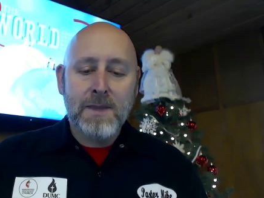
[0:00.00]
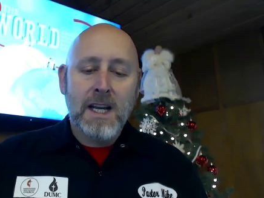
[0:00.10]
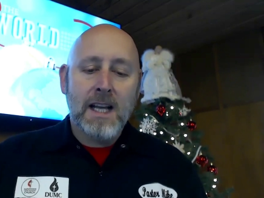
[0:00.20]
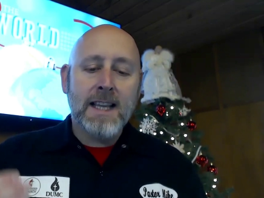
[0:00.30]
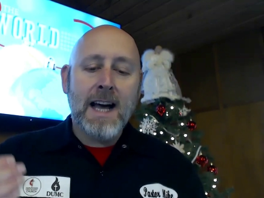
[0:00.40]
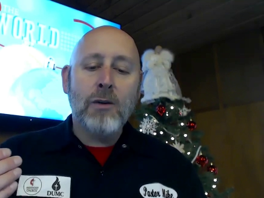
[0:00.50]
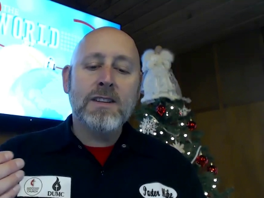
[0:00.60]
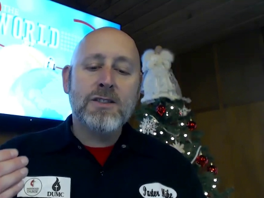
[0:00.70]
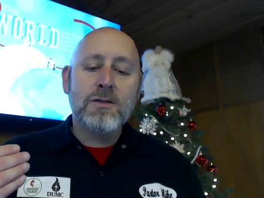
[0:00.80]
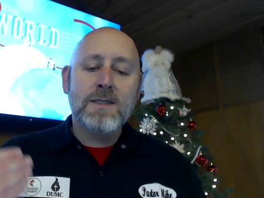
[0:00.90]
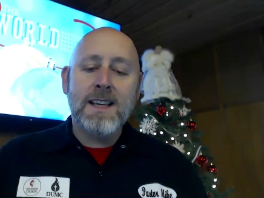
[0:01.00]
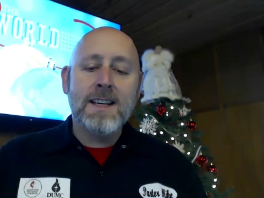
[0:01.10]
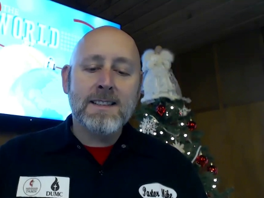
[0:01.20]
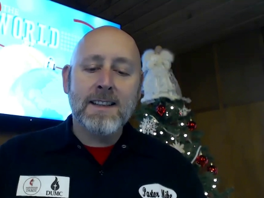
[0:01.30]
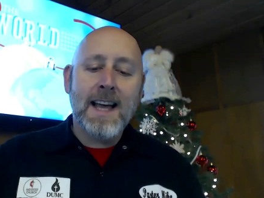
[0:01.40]
Allow us to see
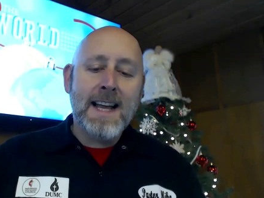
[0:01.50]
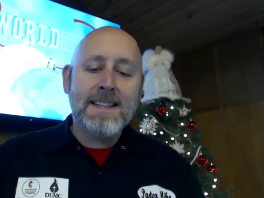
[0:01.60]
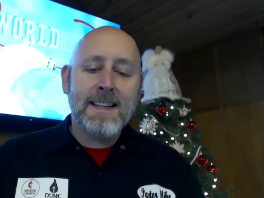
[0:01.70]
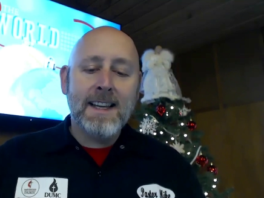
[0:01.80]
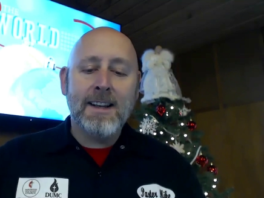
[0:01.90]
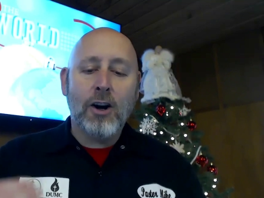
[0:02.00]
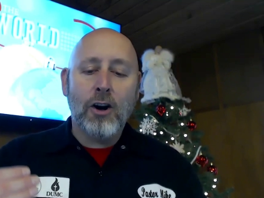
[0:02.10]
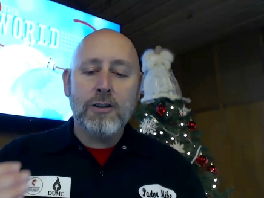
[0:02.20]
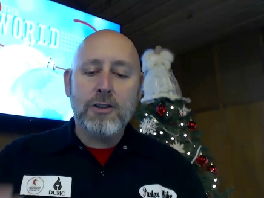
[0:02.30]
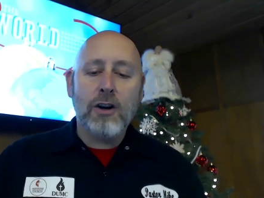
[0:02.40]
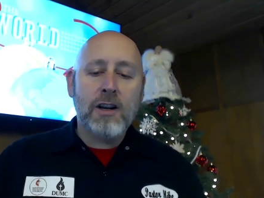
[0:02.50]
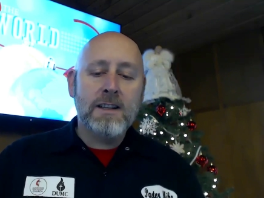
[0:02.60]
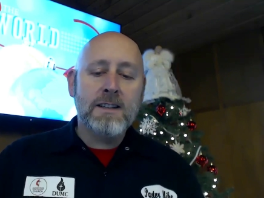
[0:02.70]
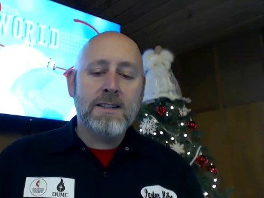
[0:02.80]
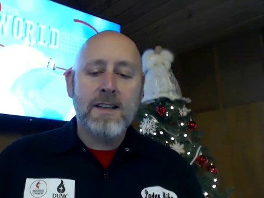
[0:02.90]
his light in our
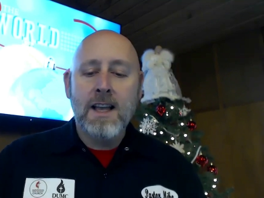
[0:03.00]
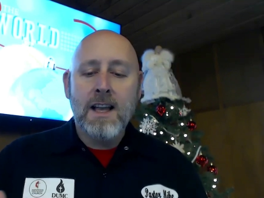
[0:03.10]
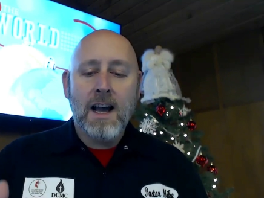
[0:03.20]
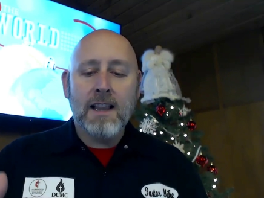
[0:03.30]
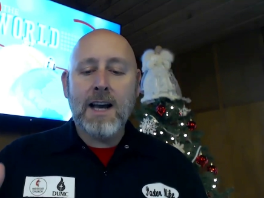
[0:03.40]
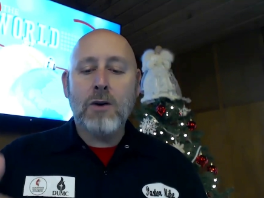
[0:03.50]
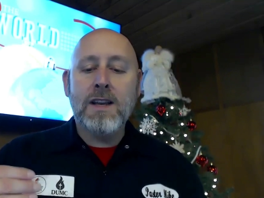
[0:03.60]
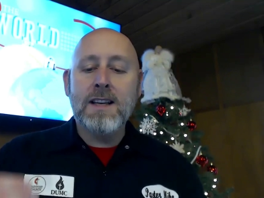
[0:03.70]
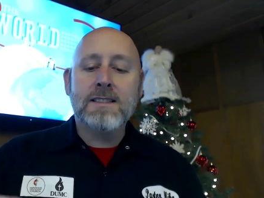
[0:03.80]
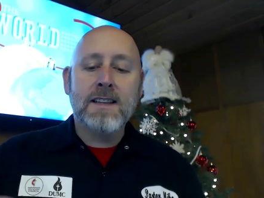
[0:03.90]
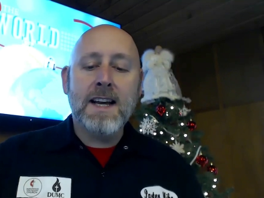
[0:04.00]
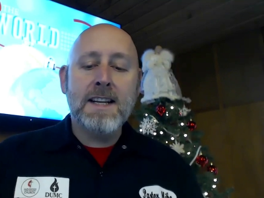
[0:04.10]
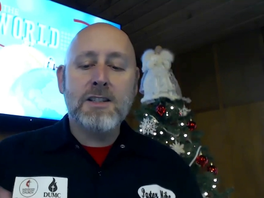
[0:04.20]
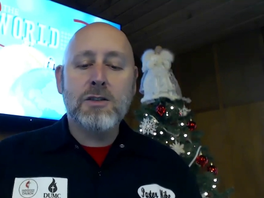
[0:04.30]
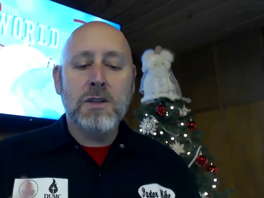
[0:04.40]
darkness. Allow his
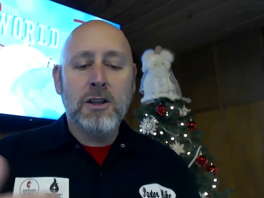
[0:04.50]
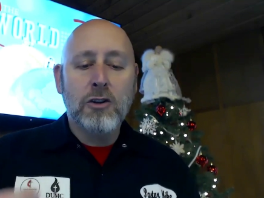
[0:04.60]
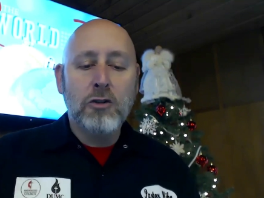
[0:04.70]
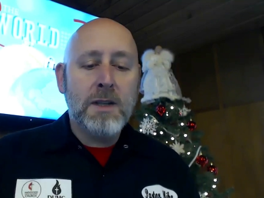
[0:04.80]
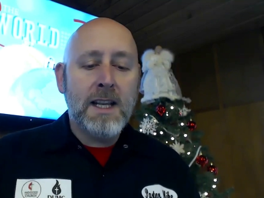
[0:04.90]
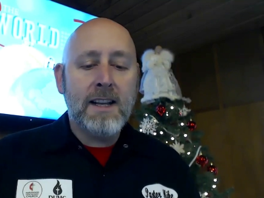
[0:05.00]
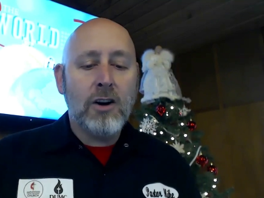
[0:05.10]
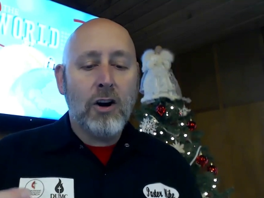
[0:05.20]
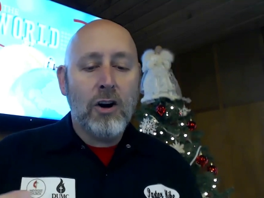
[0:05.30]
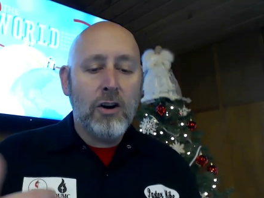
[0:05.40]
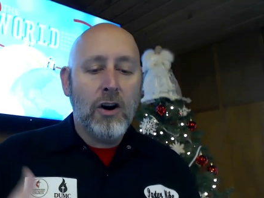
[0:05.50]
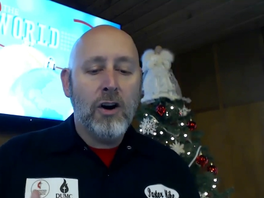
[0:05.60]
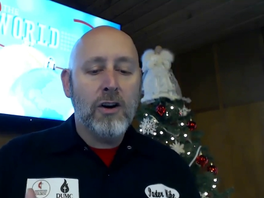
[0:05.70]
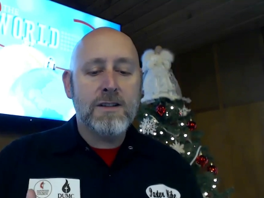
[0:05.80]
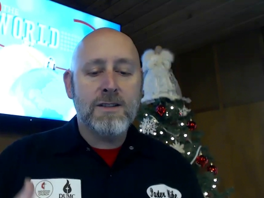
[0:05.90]
light to illuminate our
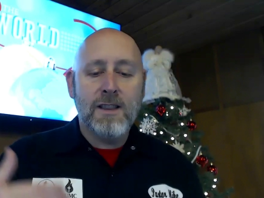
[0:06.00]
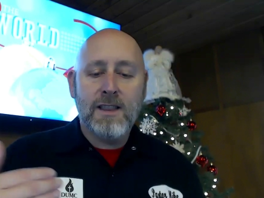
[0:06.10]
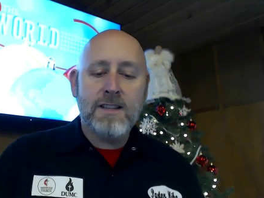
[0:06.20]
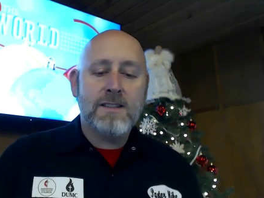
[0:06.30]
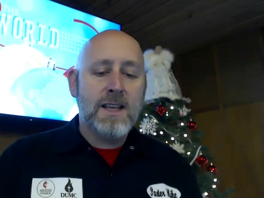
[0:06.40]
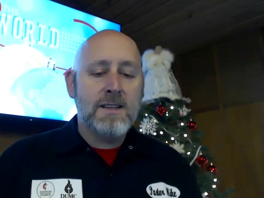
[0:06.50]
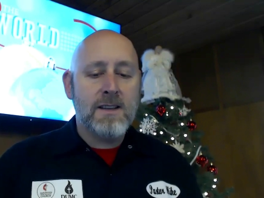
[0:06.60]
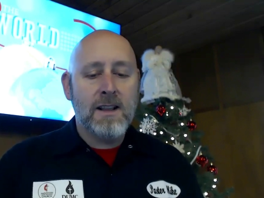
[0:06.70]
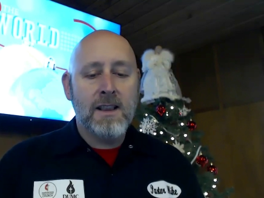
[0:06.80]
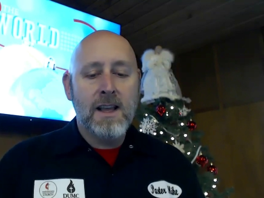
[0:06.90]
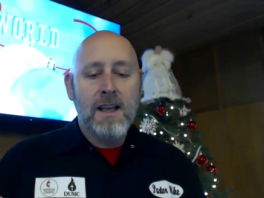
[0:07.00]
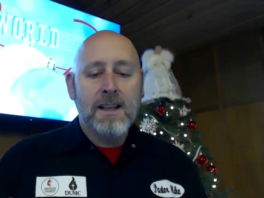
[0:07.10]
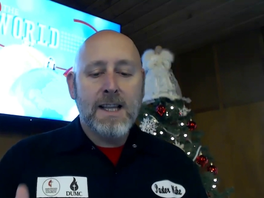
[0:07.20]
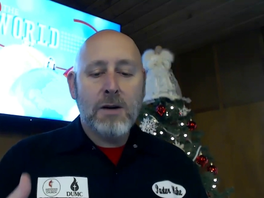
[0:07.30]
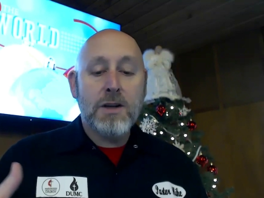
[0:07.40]
hearts this season
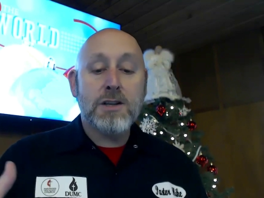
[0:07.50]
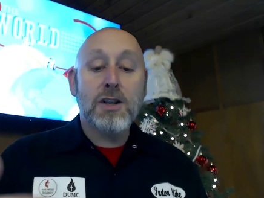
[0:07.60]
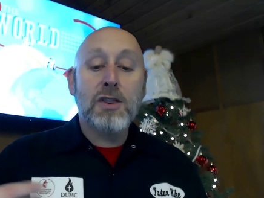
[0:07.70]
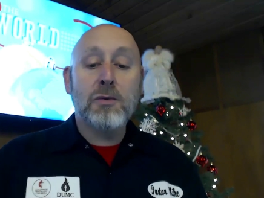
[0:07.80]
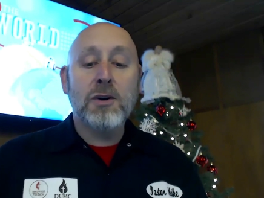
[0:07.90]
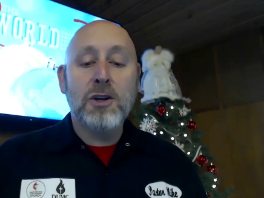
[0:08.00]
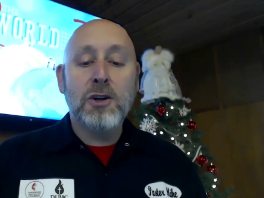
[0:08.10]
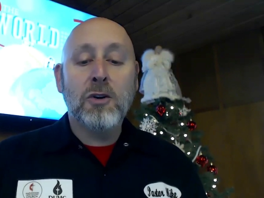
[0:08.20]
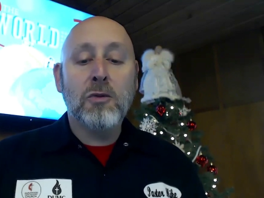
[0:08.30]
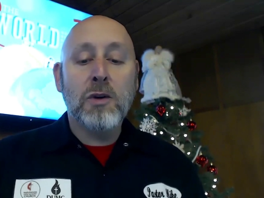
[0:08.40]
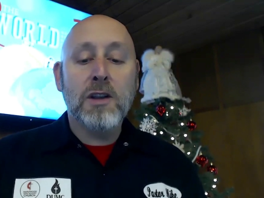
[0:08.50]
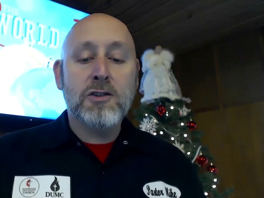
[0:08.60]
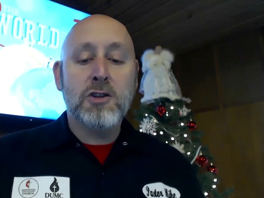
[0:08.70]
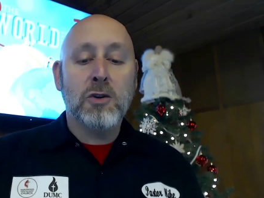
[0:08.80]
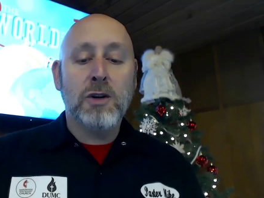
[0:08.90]
that we should thrill
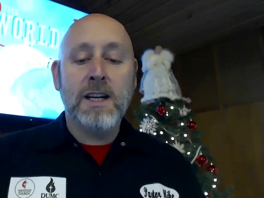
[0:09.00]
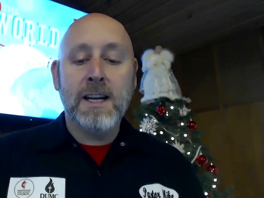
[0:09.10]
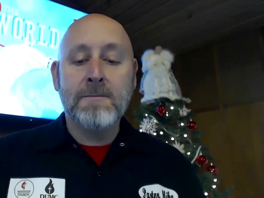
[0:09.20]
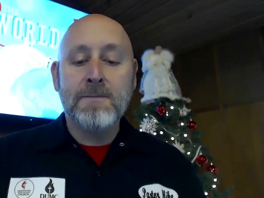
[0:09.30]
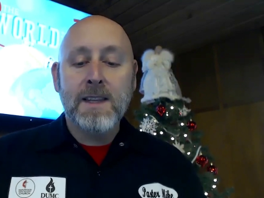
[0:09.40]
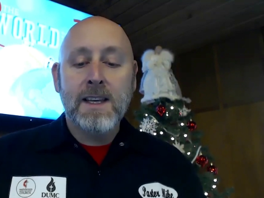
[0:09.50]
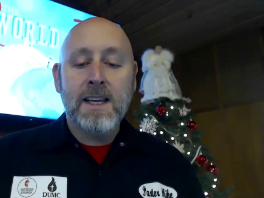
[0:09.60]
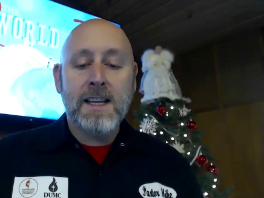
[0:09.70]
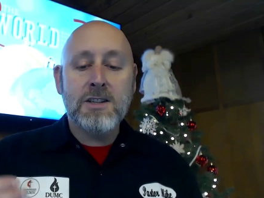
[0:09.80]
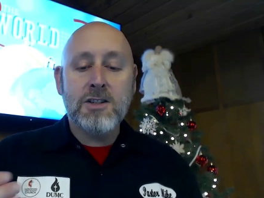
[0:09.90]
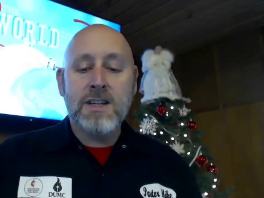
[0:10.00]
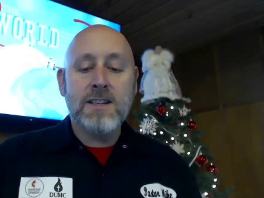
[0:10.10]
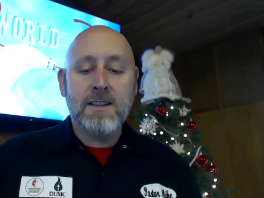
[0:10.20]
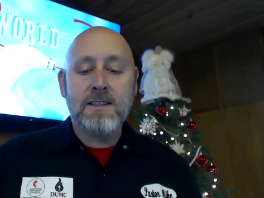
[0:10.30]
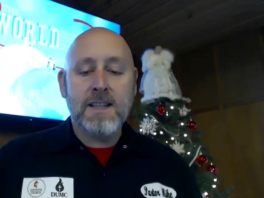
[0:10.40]
with joy. In
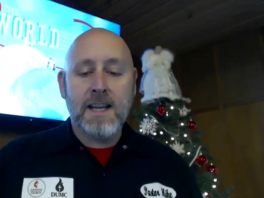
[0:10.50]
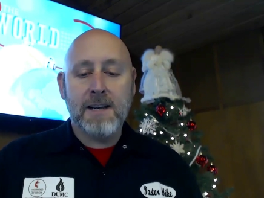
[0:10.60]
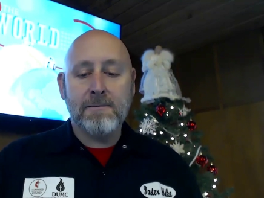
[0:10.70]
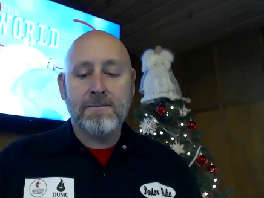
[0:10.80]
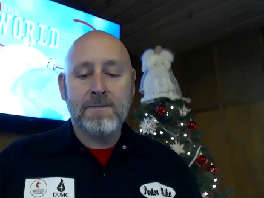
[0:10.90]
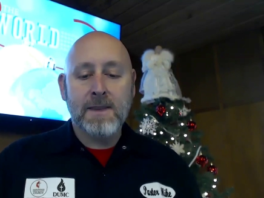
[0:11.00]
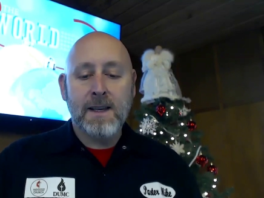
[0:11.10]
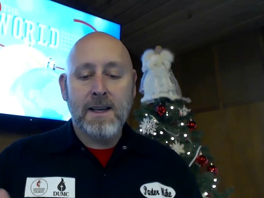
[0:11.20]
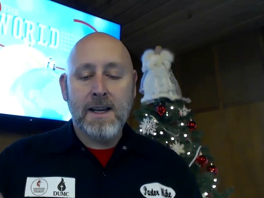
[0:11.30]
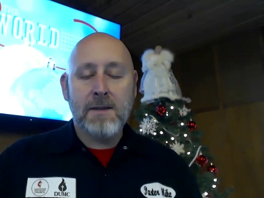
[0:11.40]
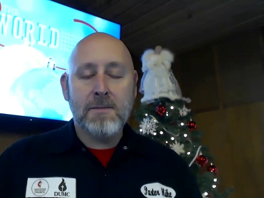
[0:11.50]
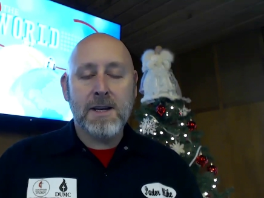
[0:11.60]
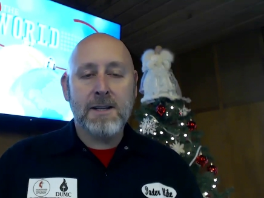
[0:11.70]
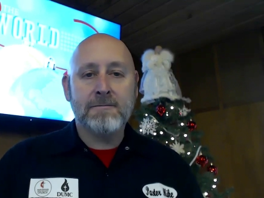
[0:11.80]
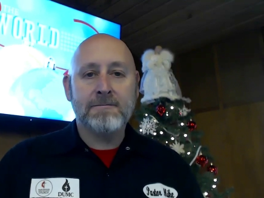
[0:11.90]
Jesus' name,
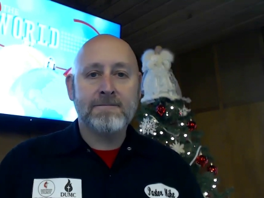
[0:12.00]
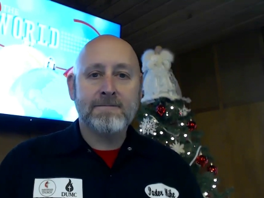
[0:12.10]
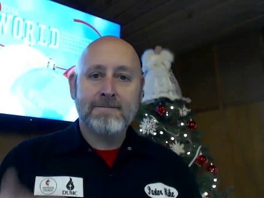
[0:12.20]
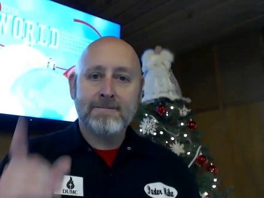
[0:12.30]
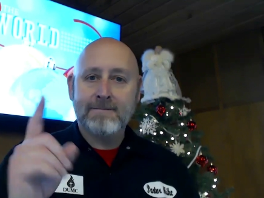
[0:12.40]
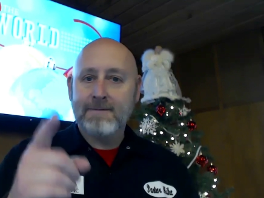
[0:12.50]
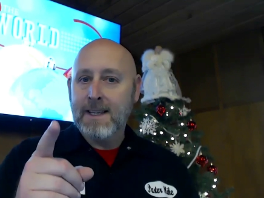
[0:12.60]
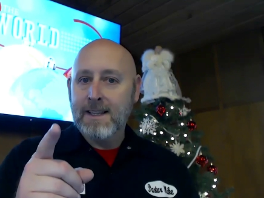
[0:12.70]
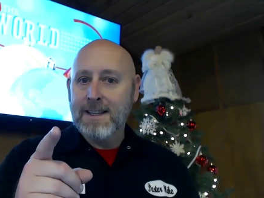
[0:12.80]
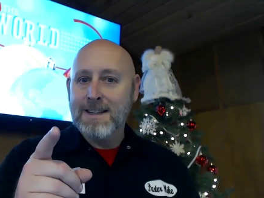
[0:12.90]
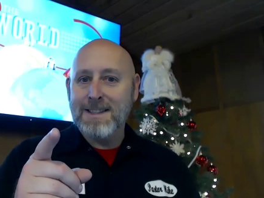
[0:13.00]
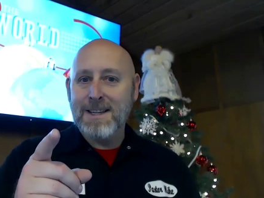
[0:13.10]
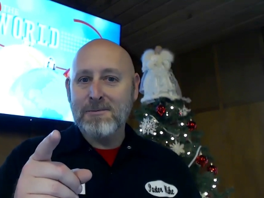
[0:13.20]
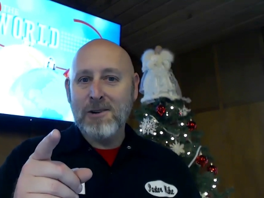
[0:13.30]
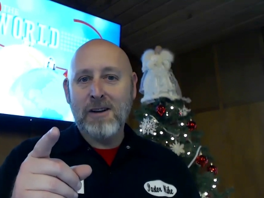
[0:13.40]
amen. See
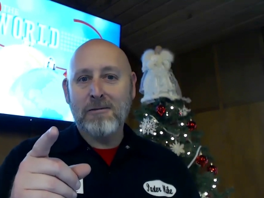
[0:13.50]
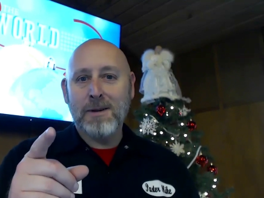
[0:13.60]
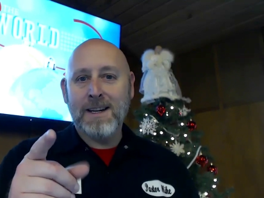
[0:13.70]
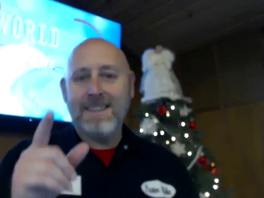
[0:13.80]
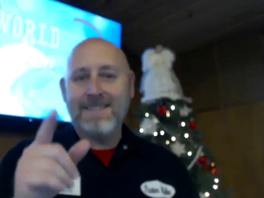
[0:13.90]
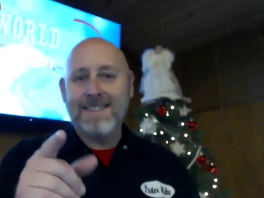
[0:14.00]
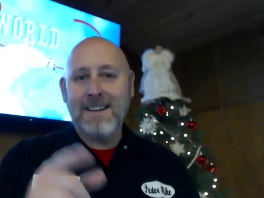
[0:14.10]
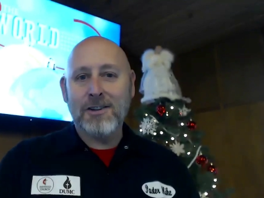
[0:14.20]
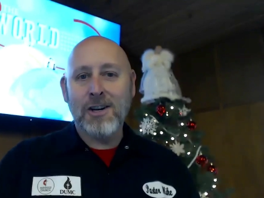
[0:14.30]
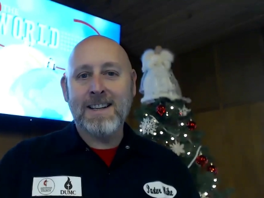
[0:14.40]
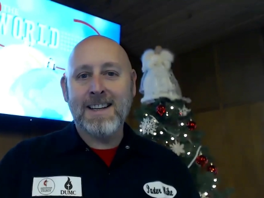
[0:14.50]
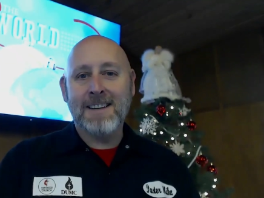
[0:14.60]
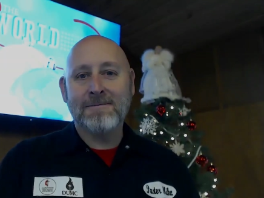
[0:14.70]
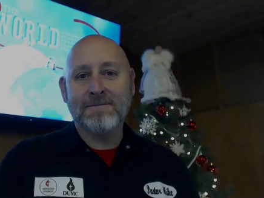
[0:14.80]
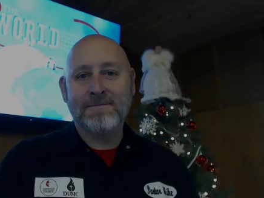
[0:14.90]
you tomorrow, everybody. Have a great day.